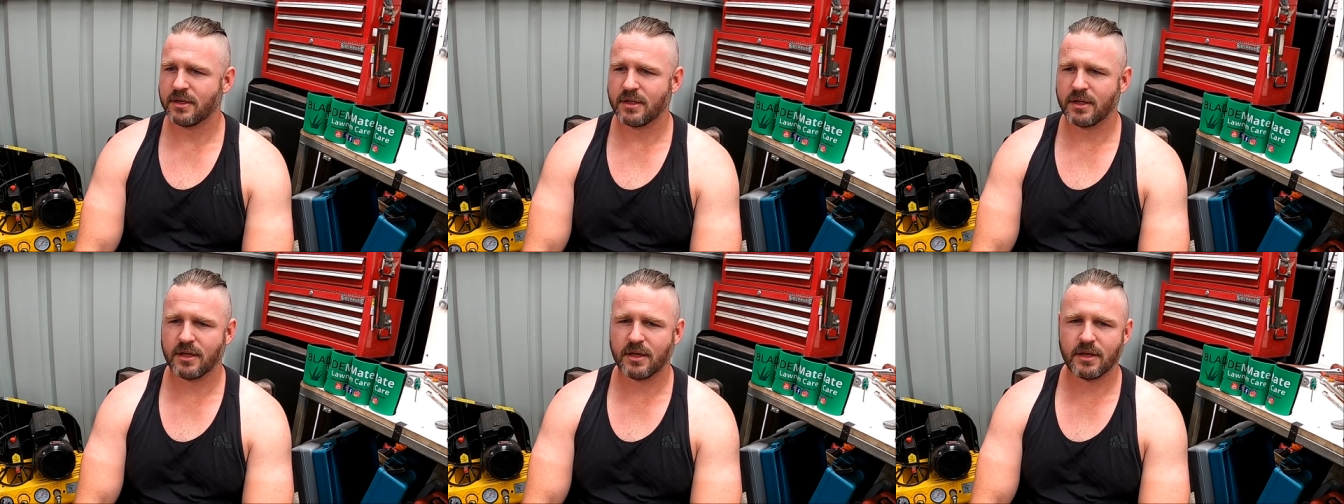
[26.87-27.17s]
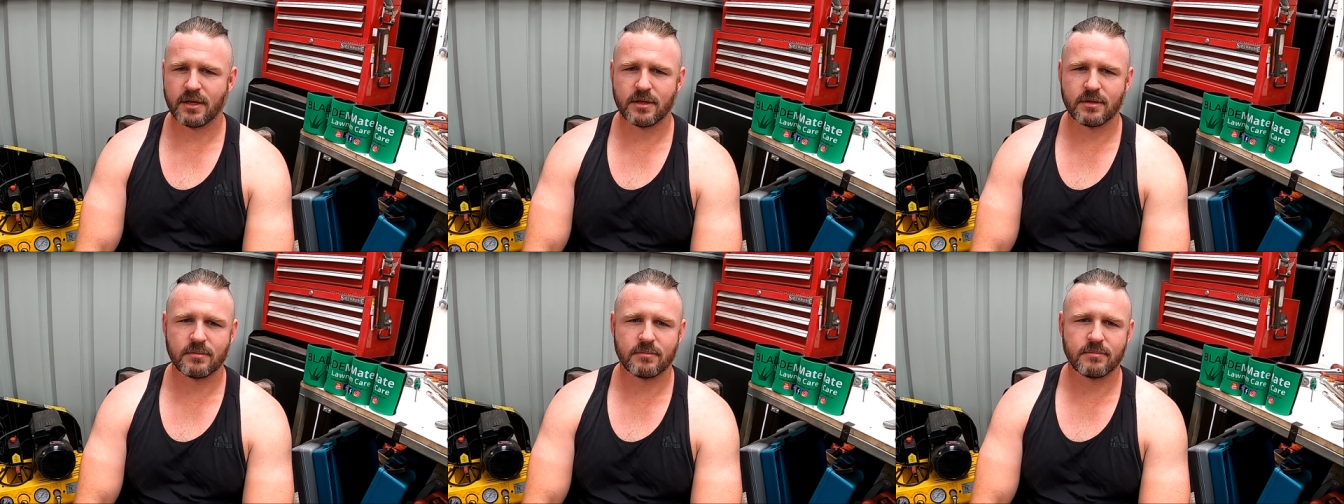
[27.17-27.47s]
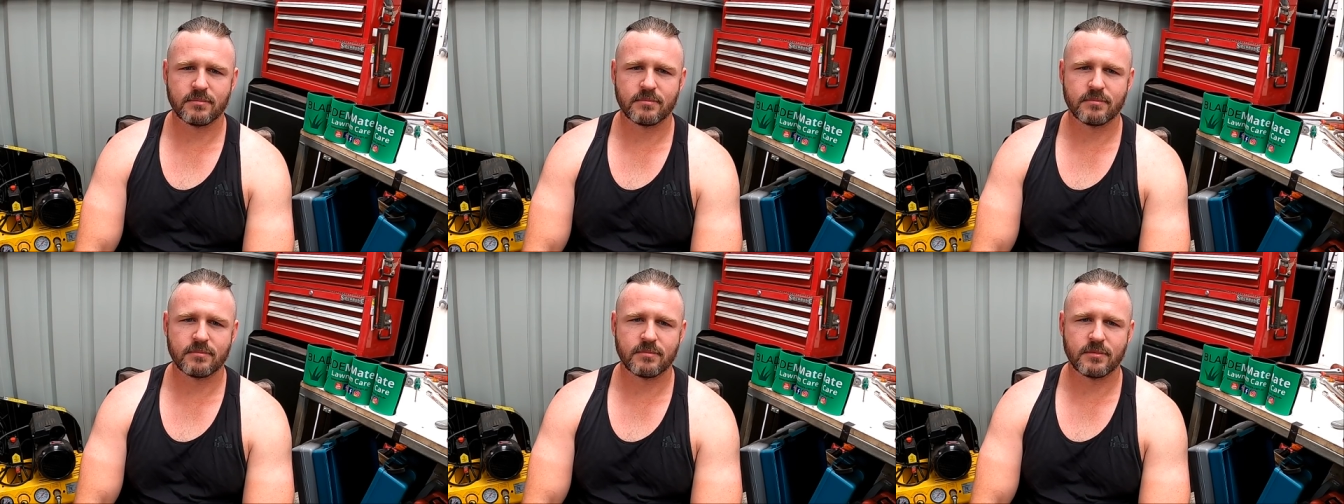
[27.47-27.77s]

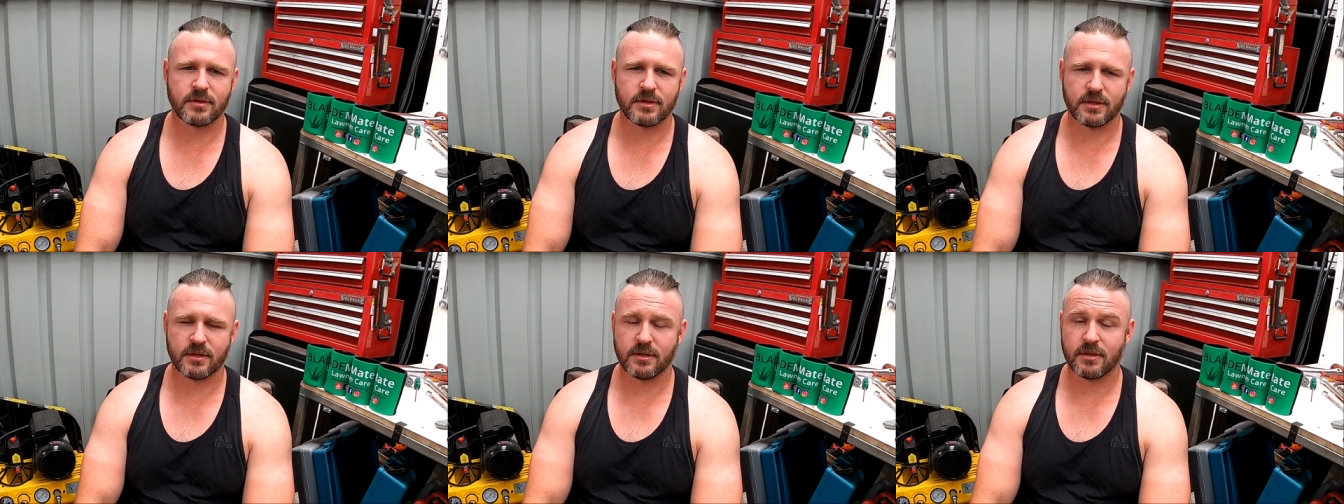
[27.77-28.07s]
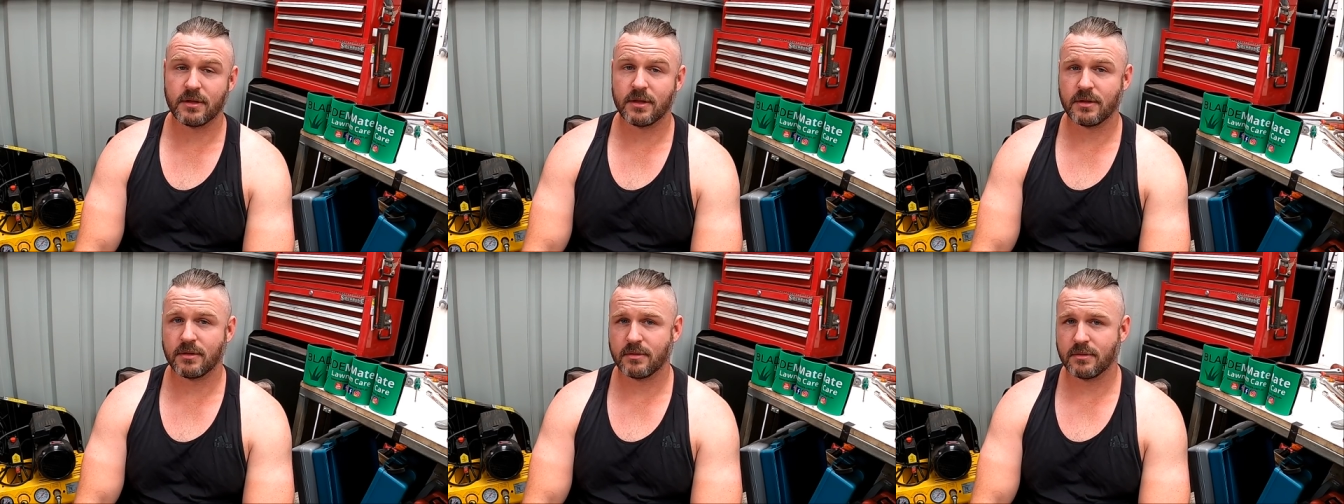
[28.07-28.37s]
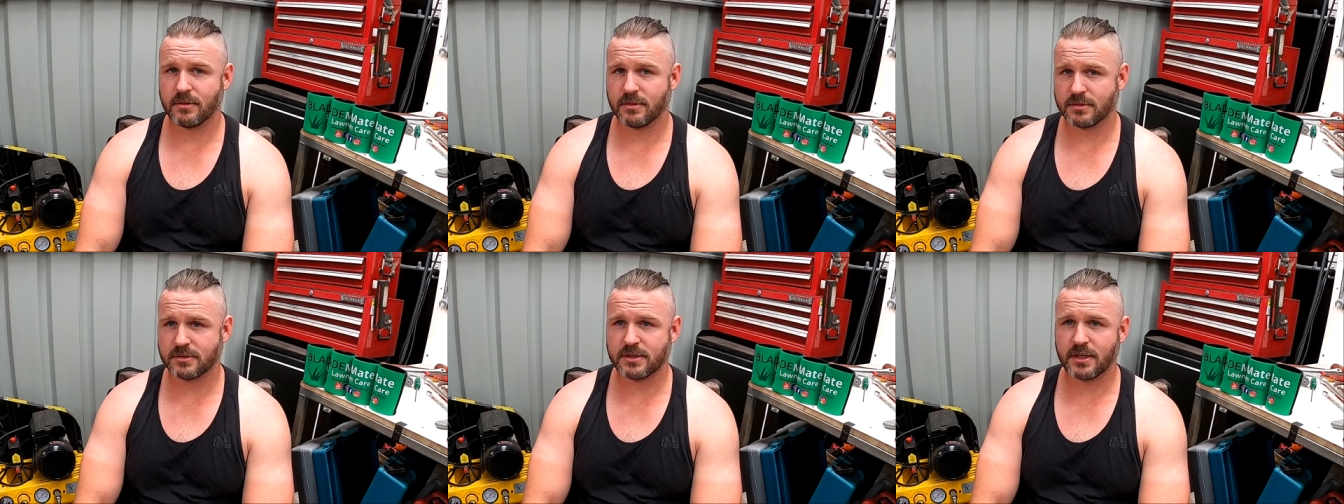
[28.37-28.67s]
And in,
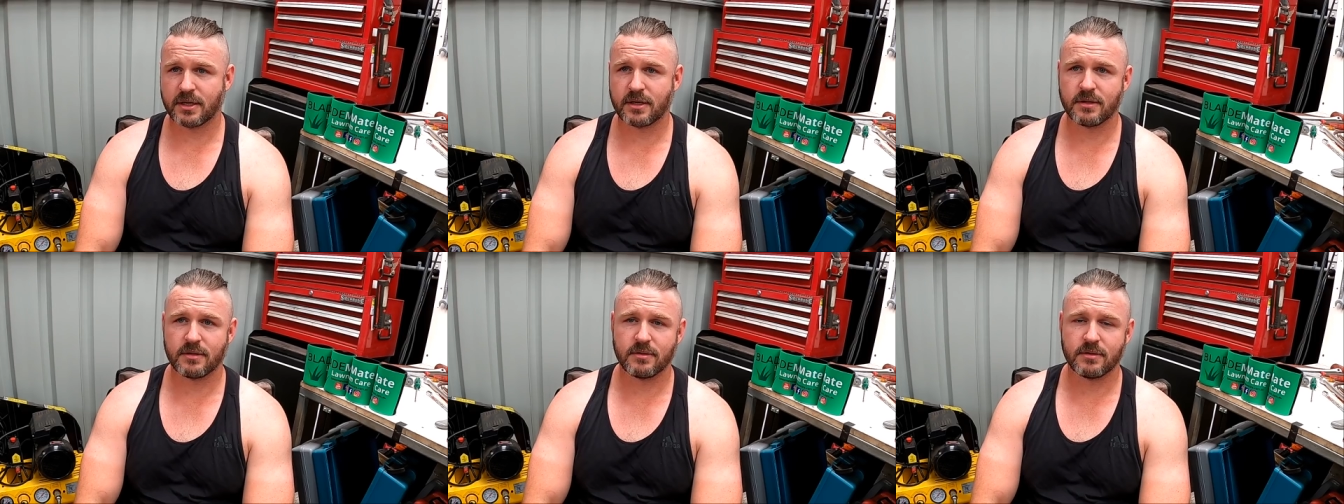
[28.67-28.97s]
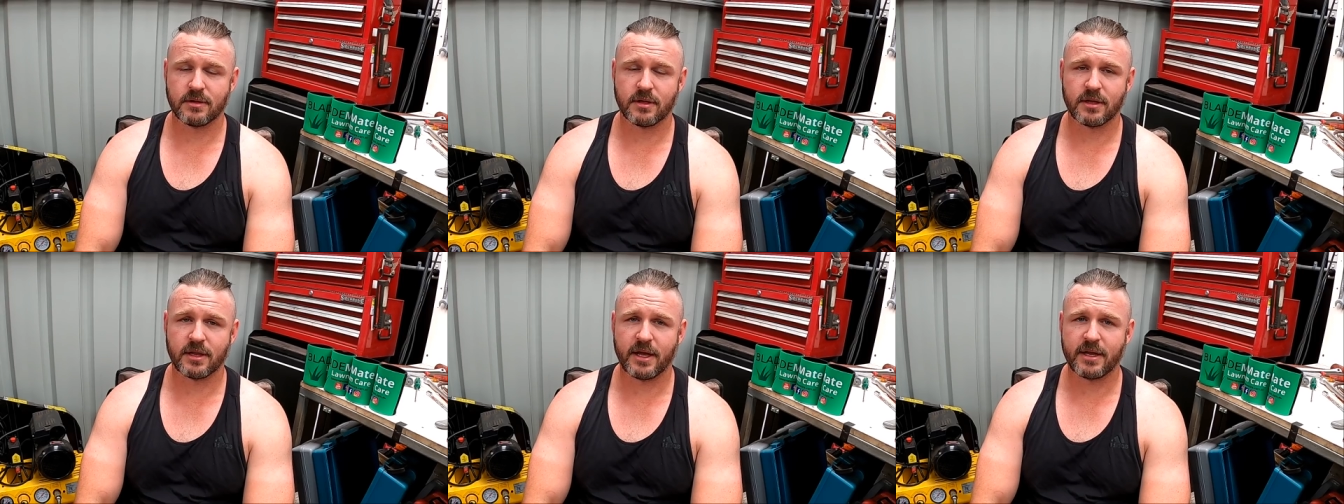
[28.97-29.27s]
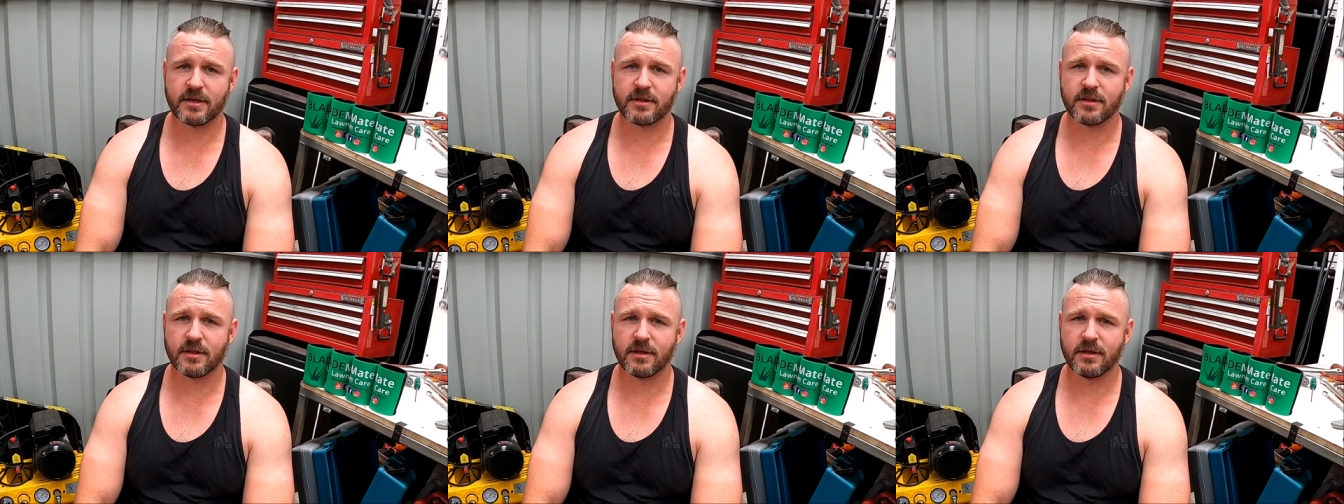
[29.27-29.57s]
in the second and the
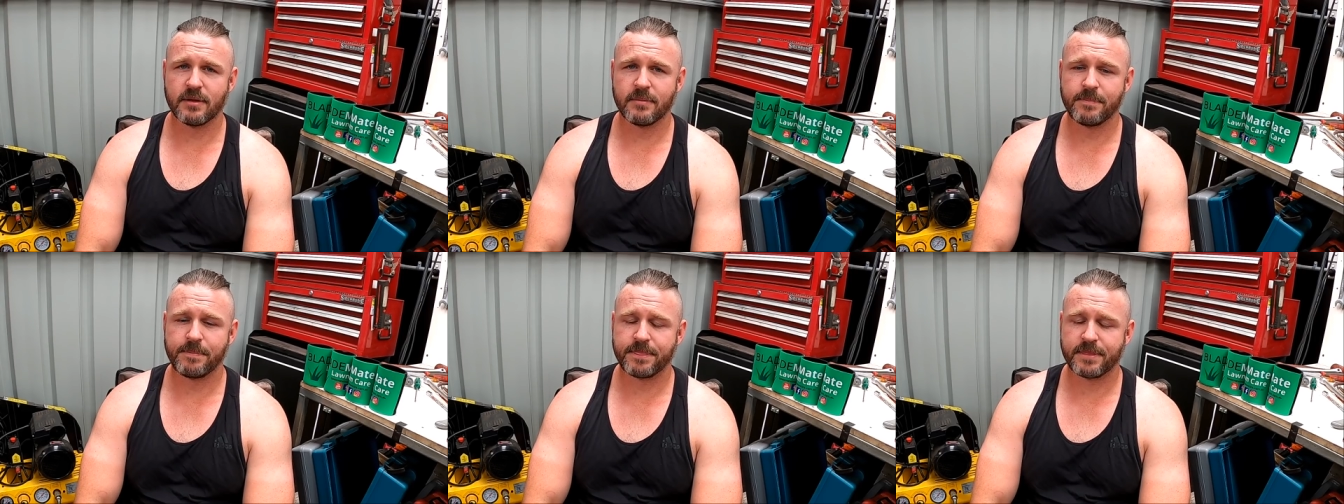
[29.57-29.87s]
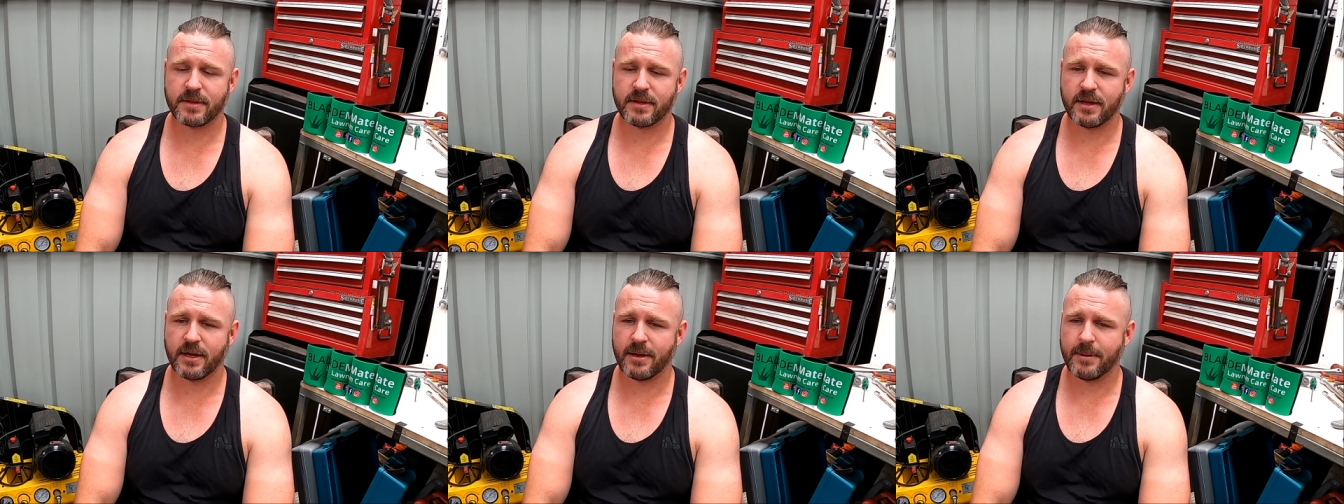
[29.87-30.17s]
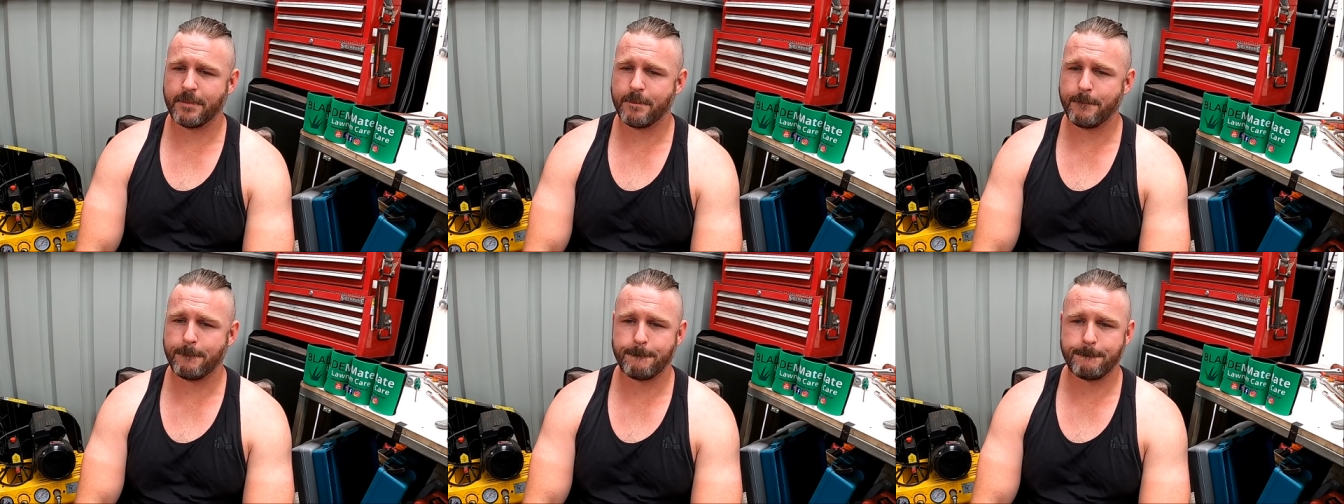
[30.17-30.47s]
latter there,
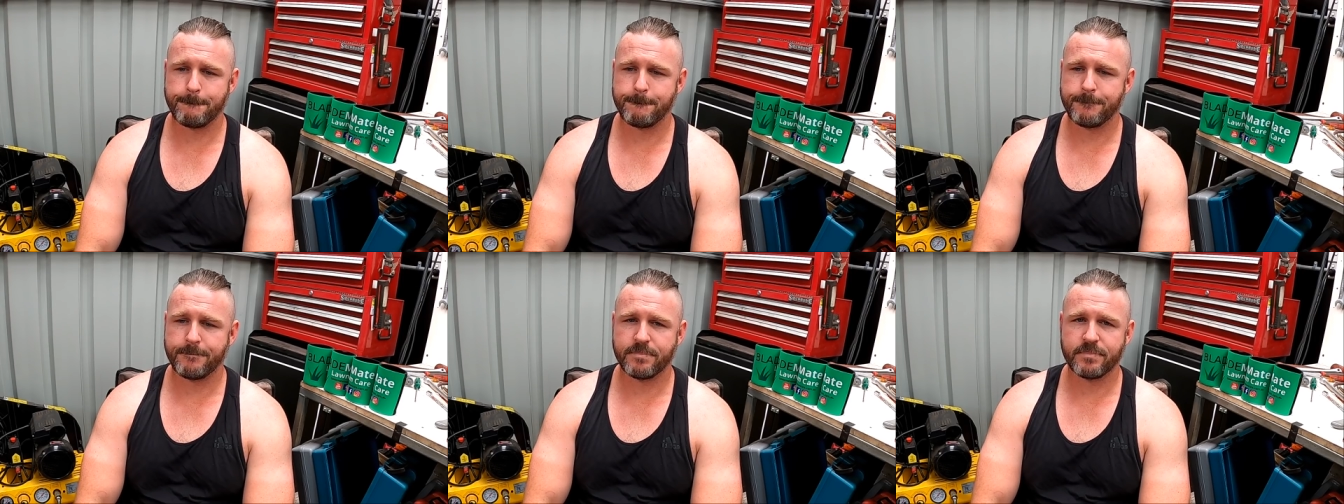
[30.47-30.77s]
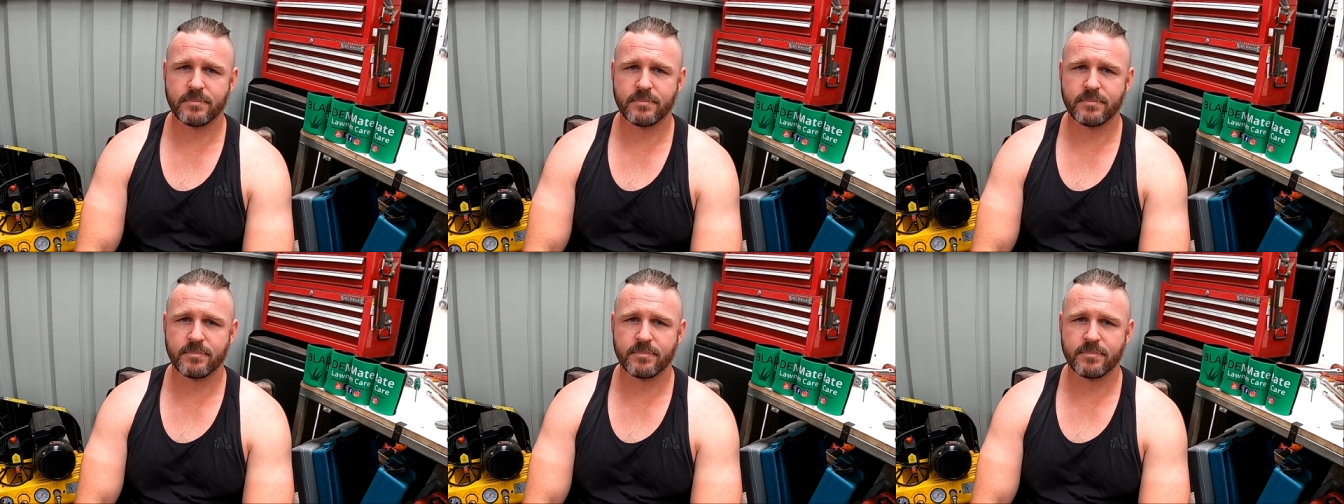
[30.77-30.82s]
um,